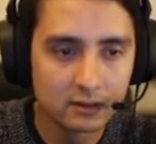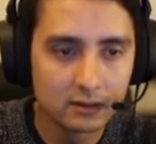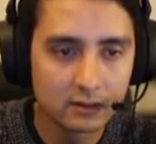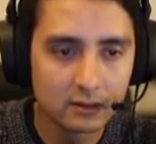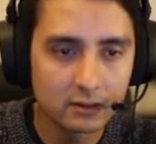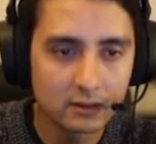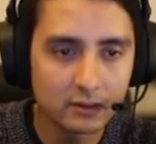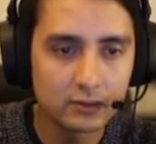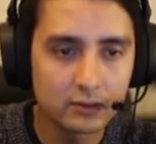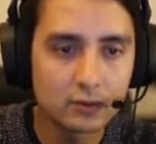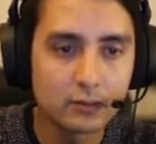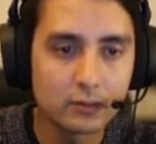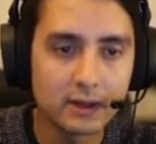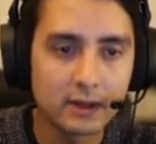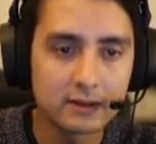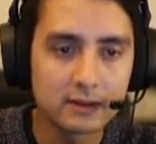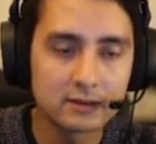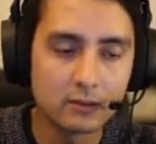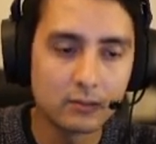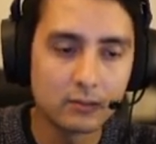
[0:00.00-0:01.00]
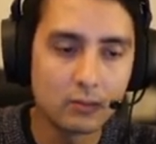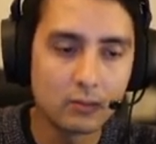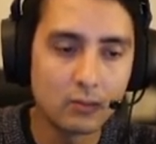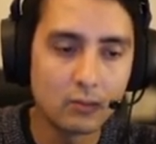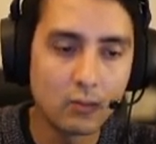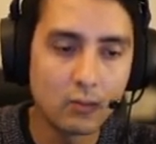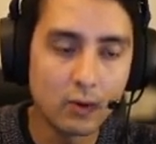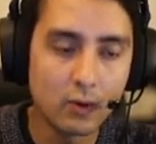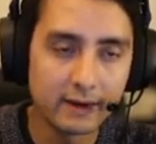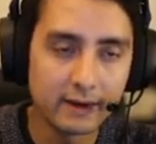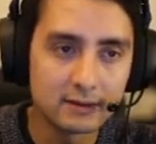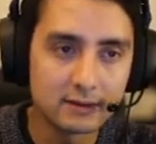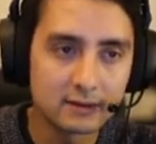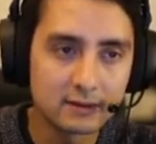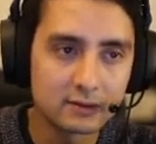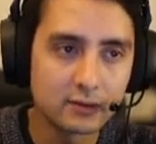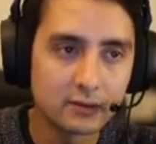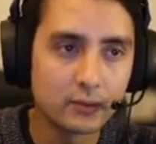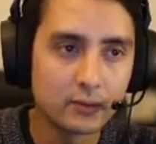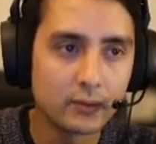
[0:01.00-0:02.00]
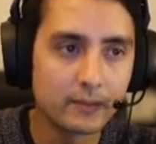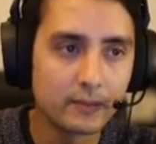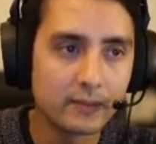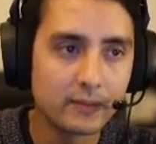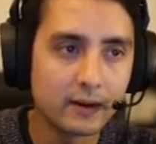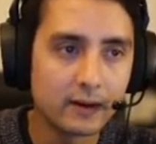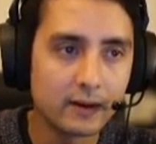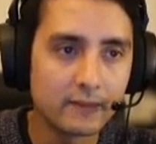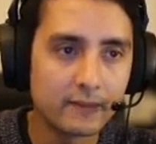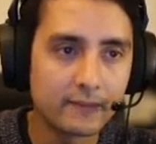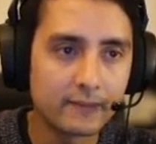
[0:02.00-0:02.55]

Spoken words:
to make some weights. So in